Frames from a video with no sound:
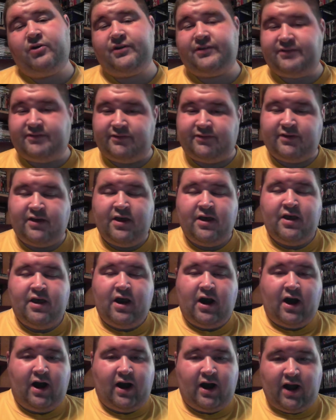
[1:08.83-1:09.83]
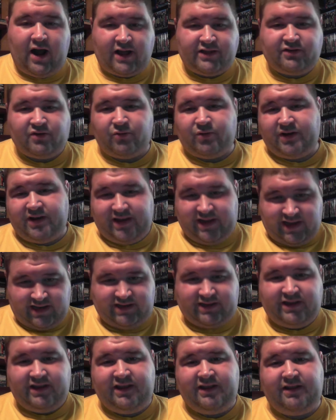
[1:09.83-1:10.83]
It's uh, I do it in
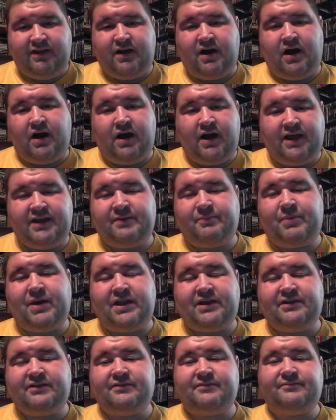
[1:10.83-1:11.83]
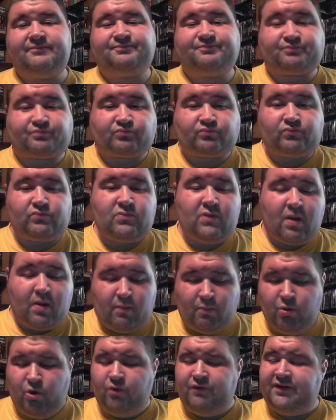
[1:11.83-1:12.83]
the uh, independent
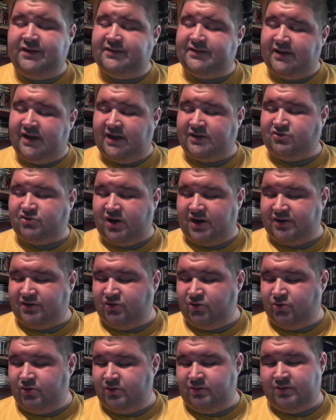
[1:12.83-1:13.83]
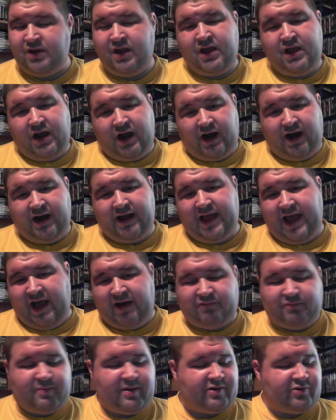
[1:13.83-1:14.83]
movies, and I try to do it uh,
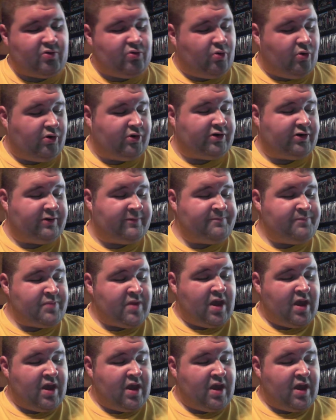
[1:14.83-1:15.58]
alphabetical order.